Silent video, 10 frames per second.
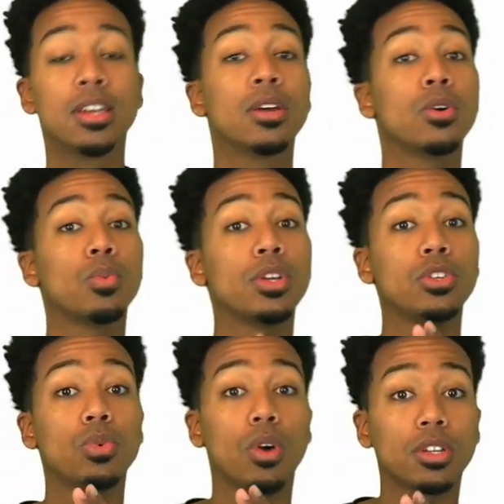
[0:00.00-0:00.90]
When
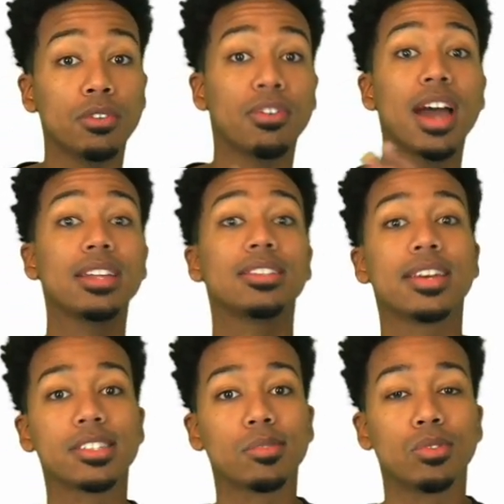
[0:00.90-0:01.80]
you are dividing
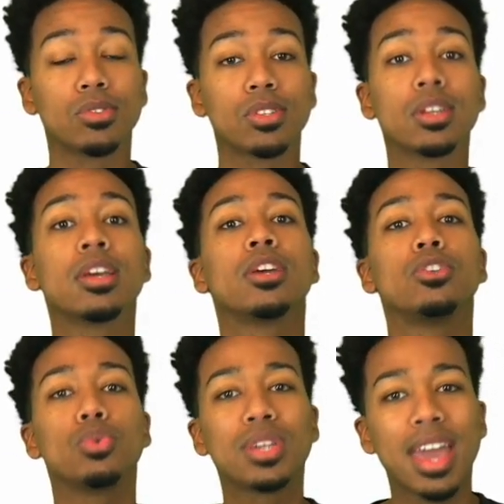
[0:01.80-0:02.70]
decimals,
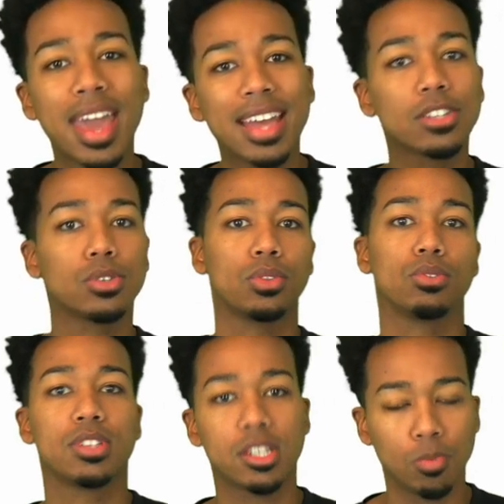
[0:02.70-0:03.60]
you cancel those
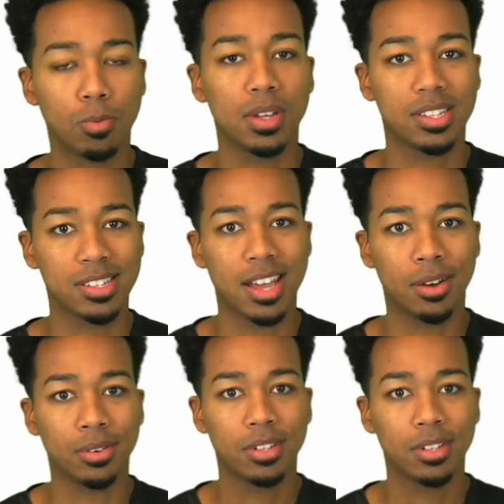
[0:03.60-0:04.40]
decimal places out.